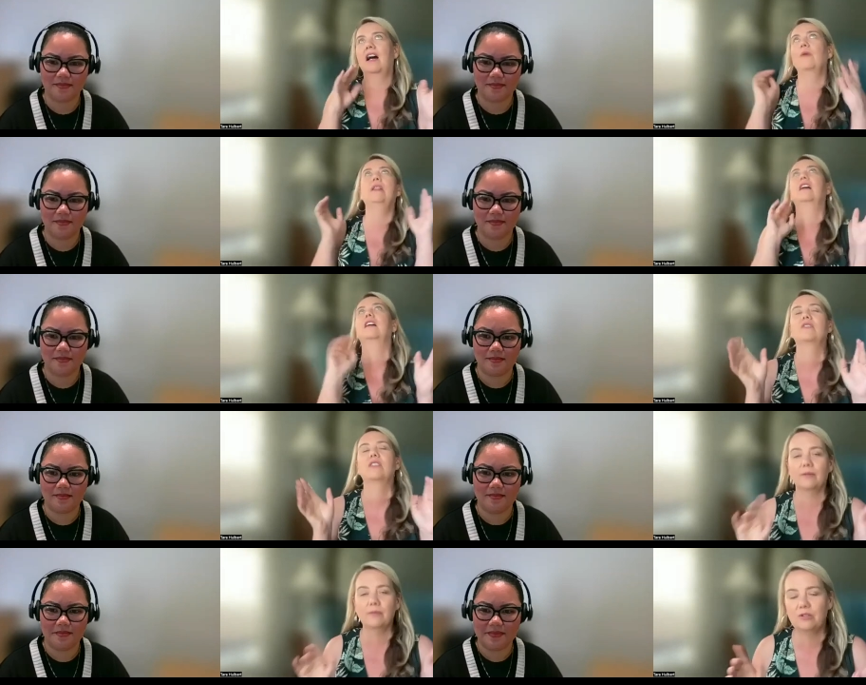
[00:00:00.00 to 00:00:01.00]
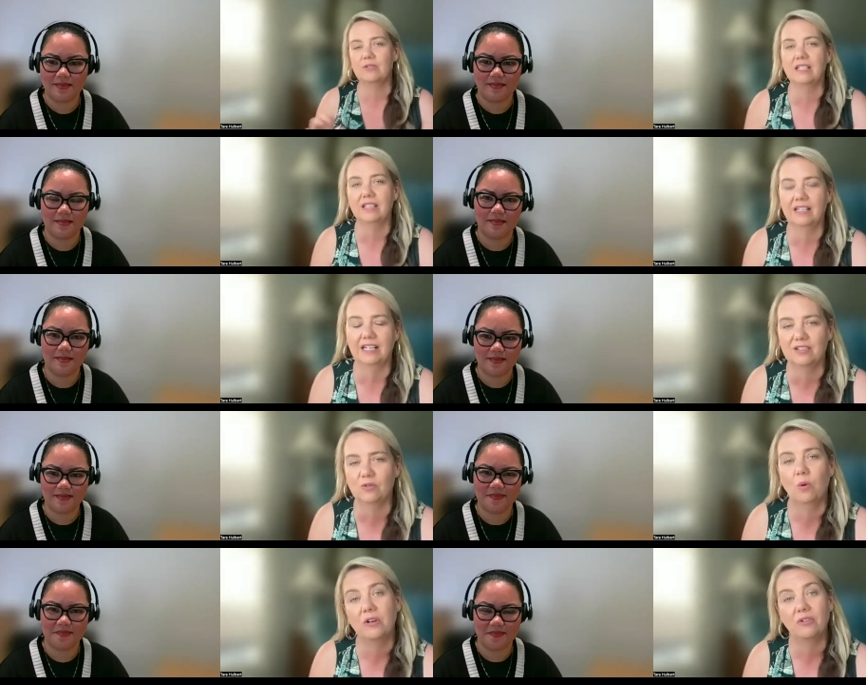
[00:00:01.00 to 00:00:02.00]
Speaker 1: I would love to come to New Zealand, I
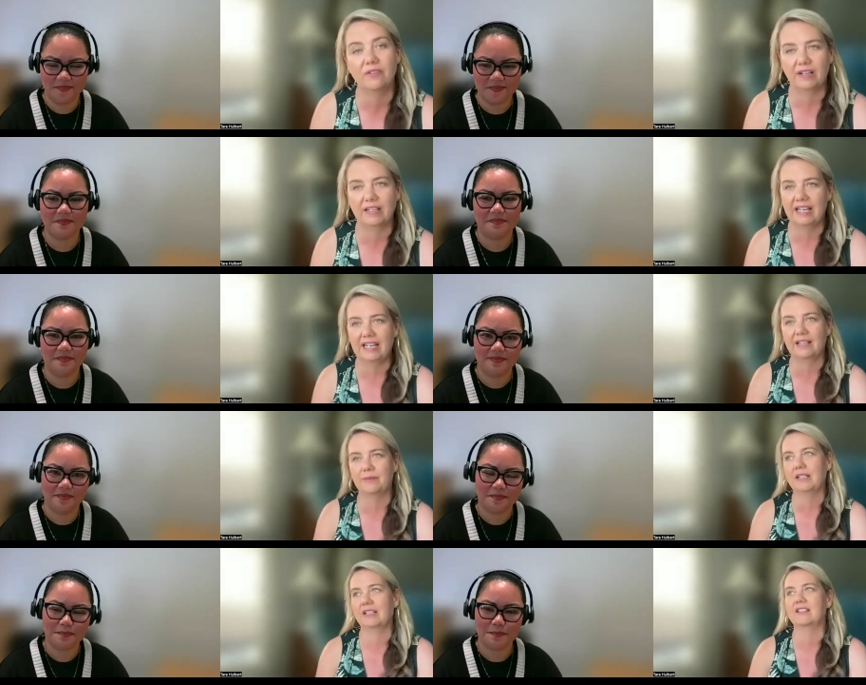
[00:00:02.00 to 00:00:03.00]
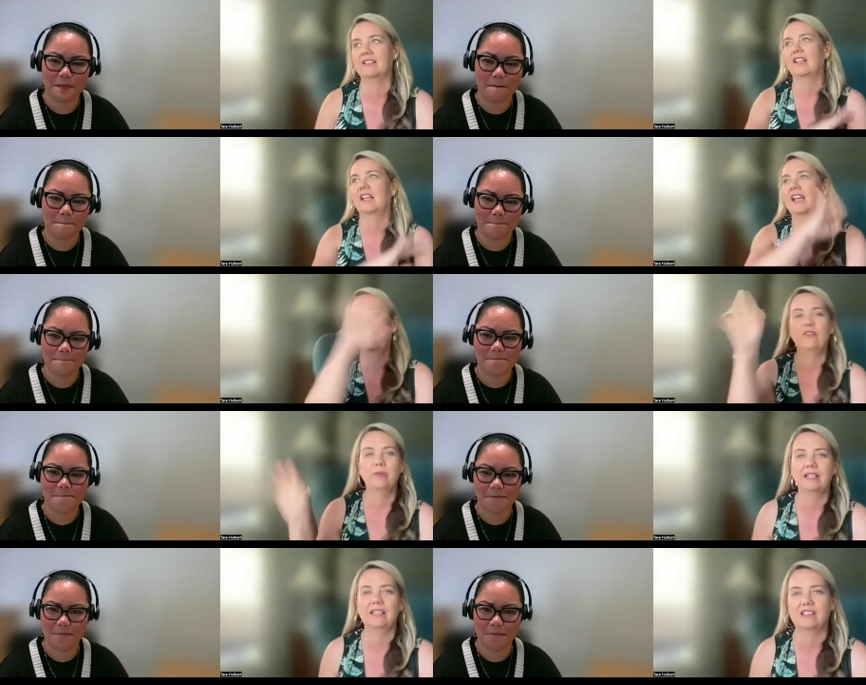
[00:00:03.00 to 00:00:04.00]
just wonder if I can, because
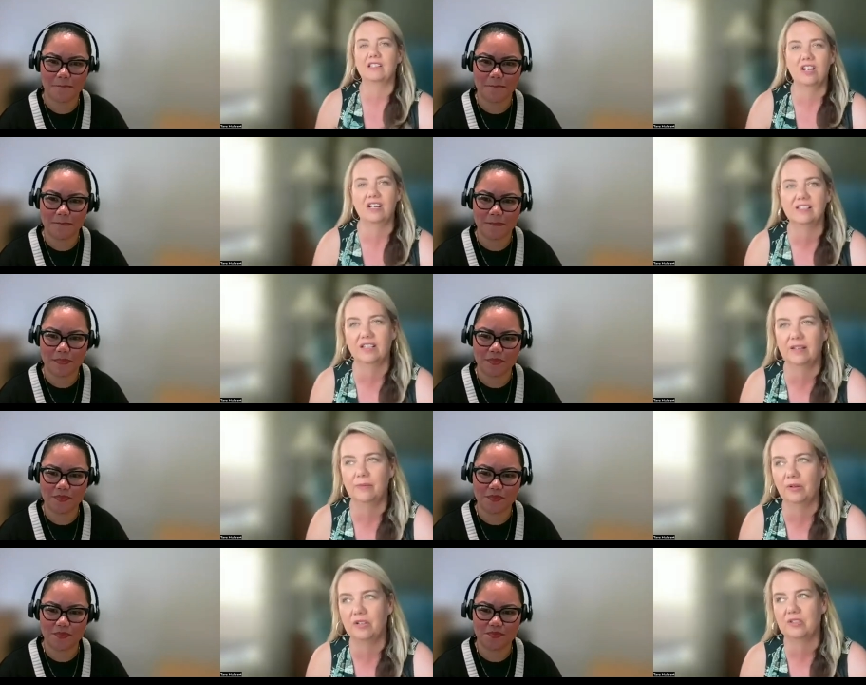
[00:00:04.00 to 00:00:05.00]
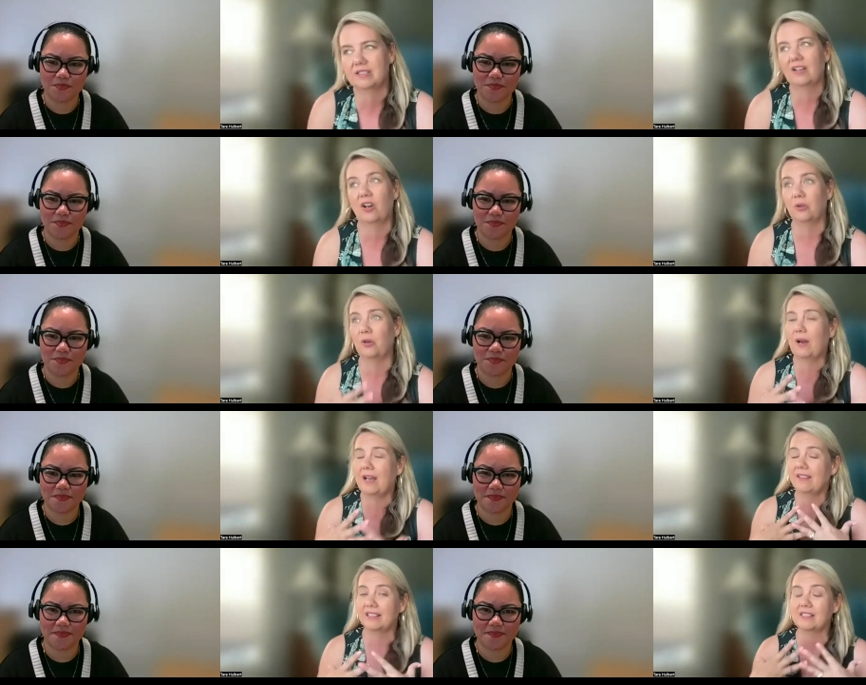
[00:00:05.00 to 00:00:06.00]
everybody gets lost on the immigration site. Although
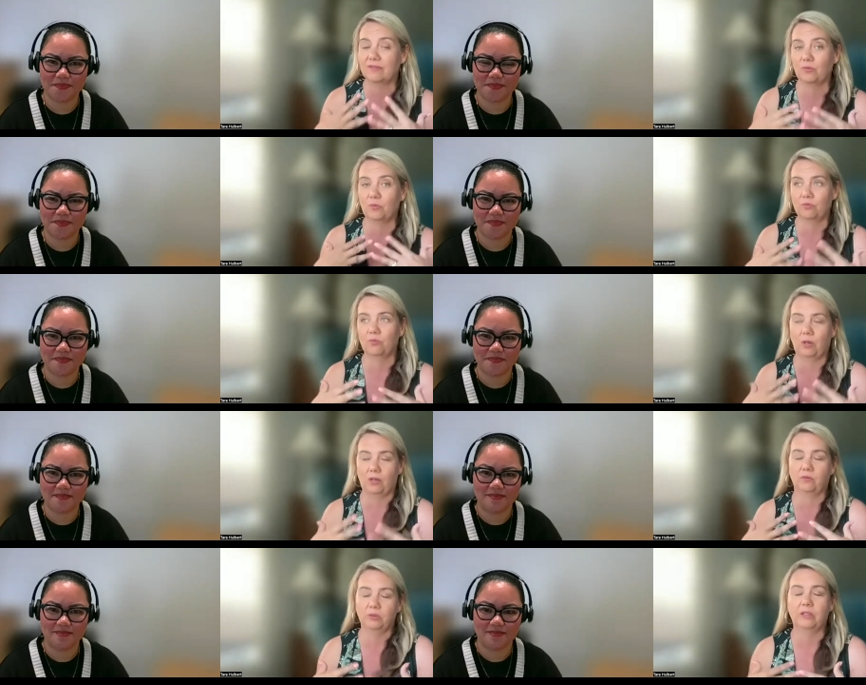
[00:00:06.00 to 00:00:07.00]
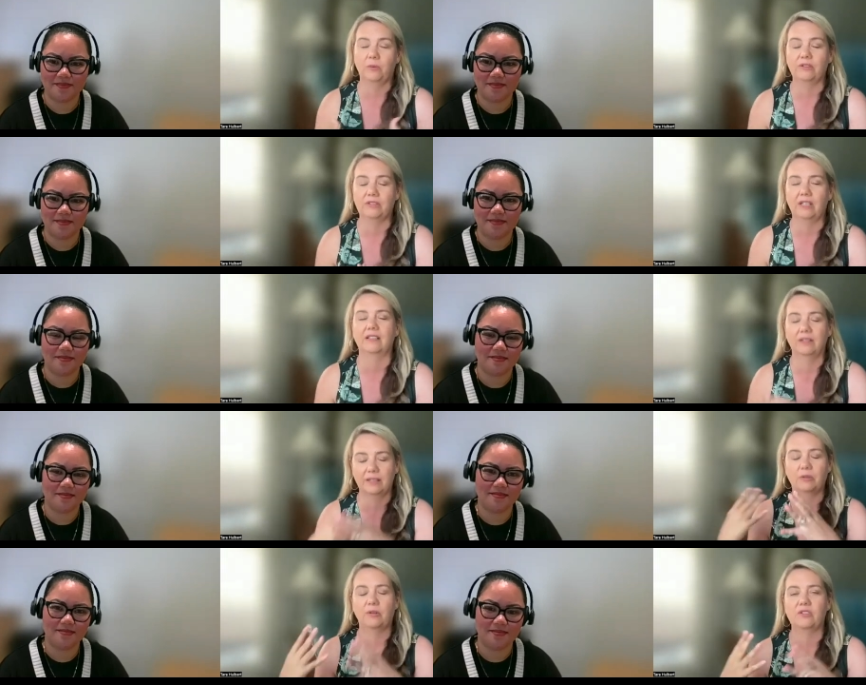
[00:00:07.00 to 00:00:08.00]
I think it's really well done,
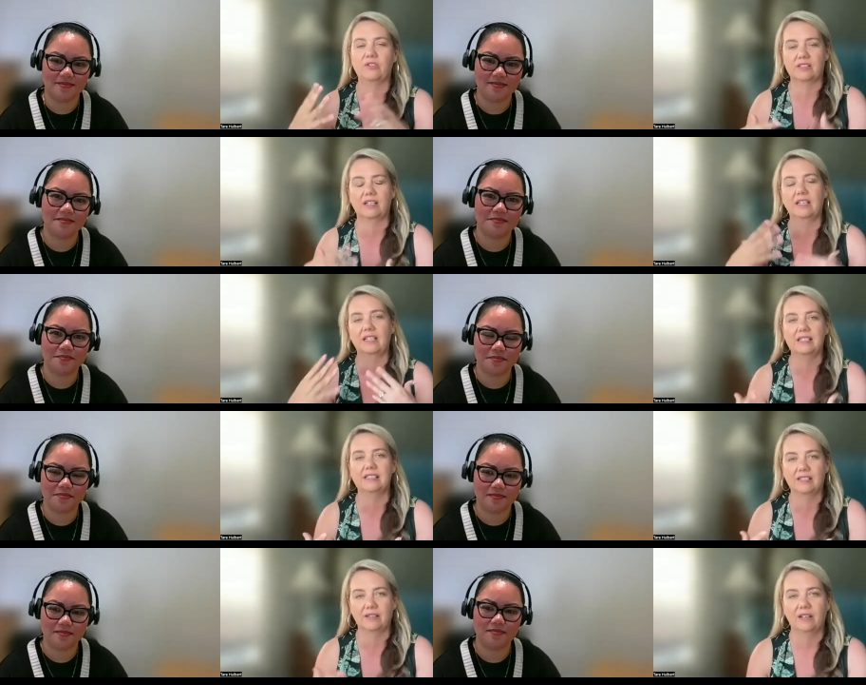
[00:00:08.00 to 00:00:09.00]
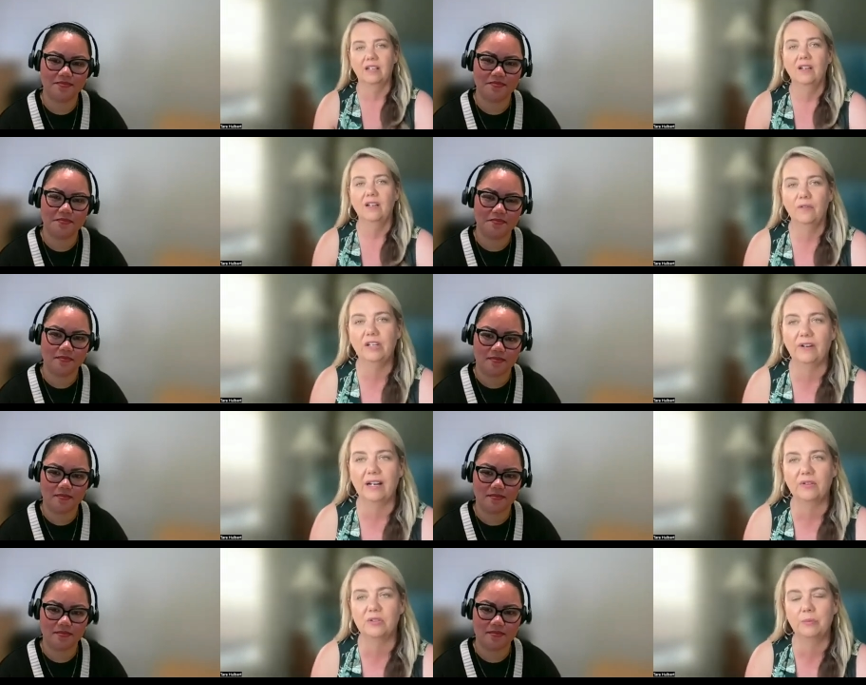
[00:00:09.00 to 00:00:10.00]
the immigration site, and easy to figure
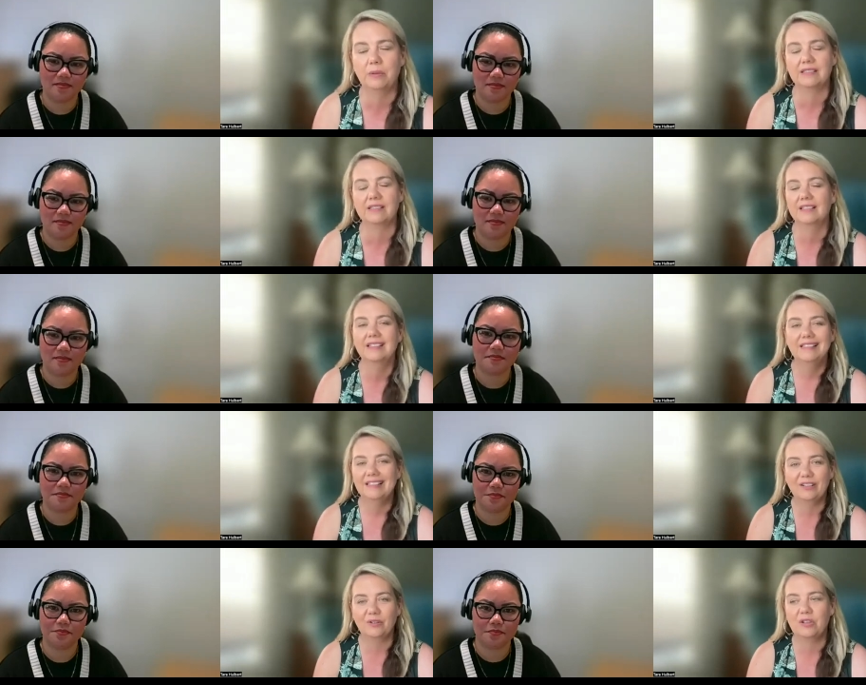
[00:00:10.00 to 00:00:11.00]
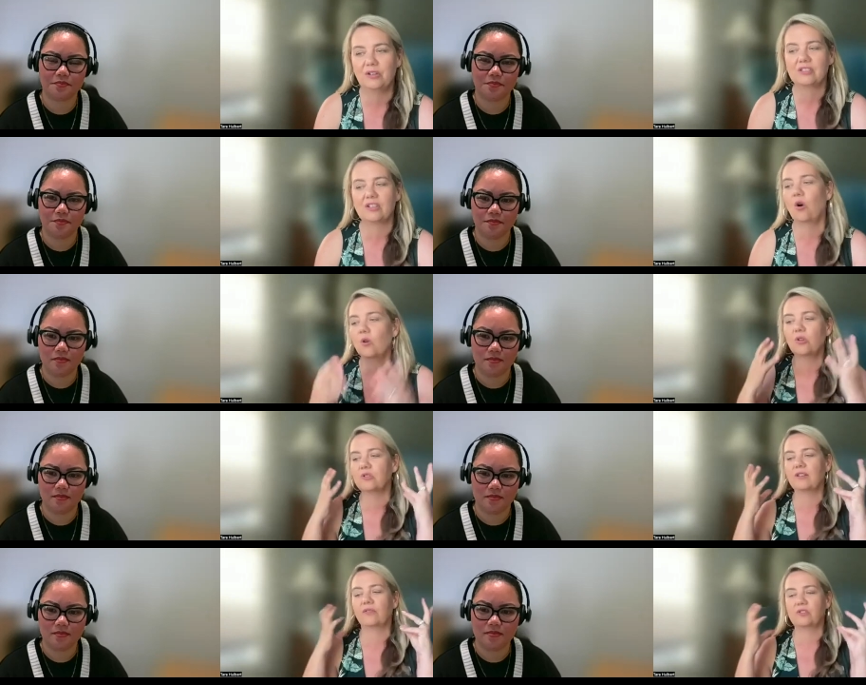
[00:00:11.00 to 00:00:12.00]
out. But you know, there's all
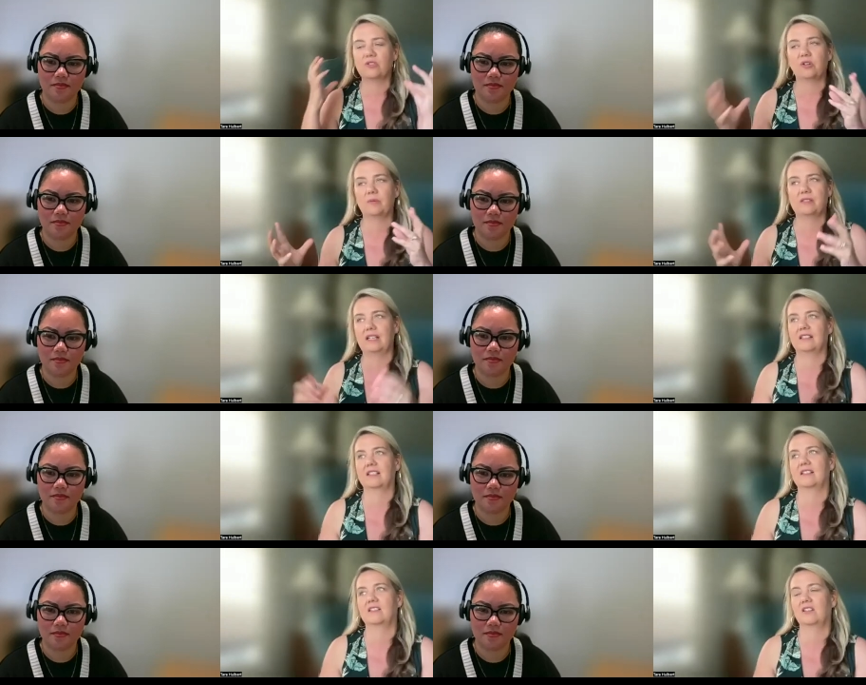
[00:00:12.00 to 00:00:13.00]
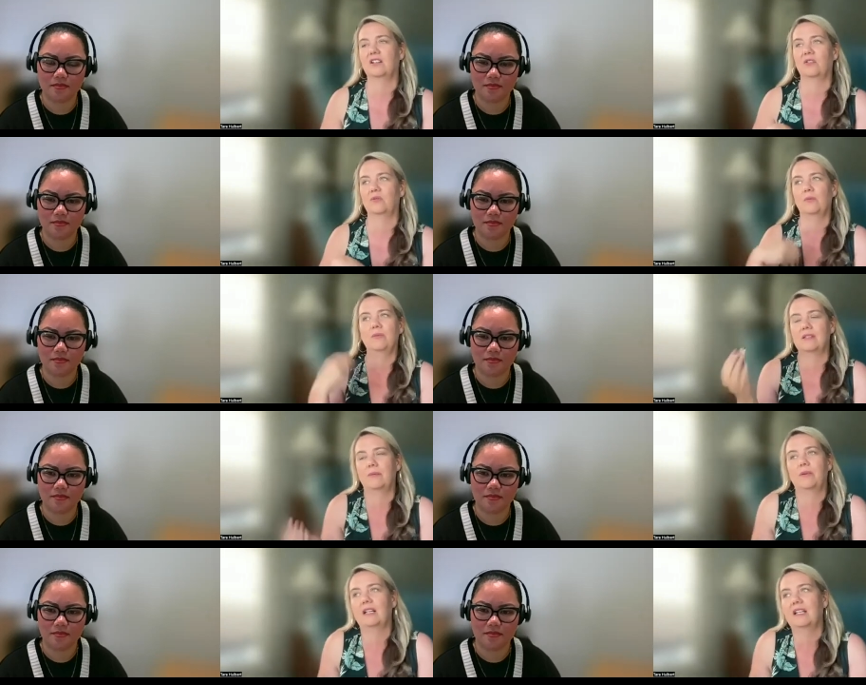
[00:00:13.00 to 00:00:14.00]
those different circumstances, you know,
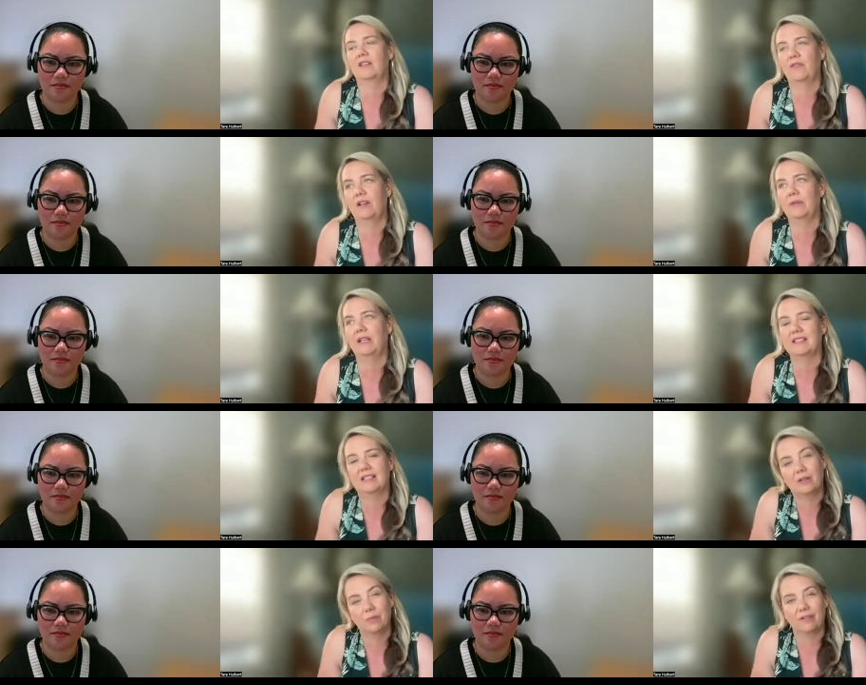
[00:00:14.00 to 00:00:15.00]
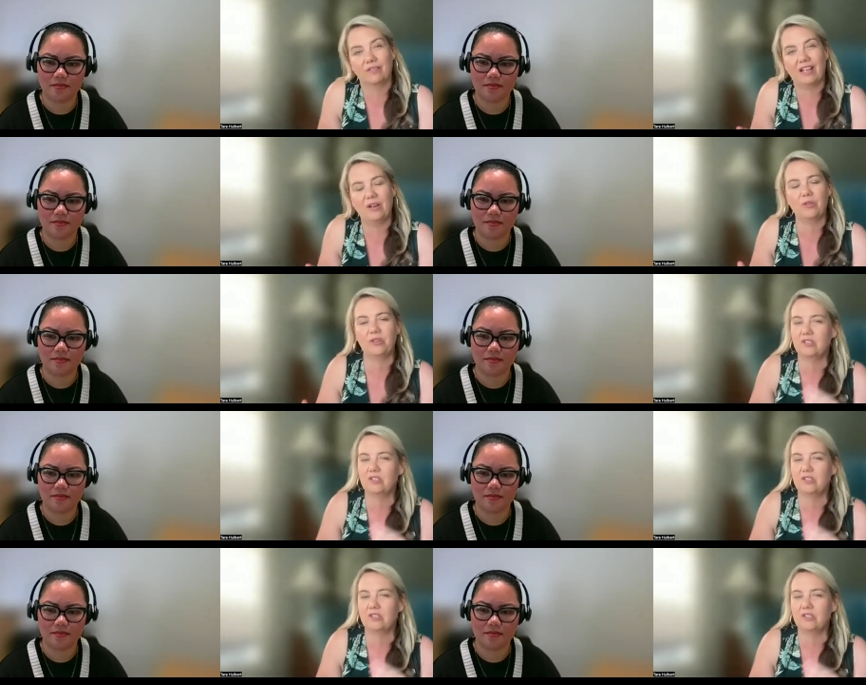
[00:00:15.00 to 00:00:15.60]
somebody in the family has a little bit of a health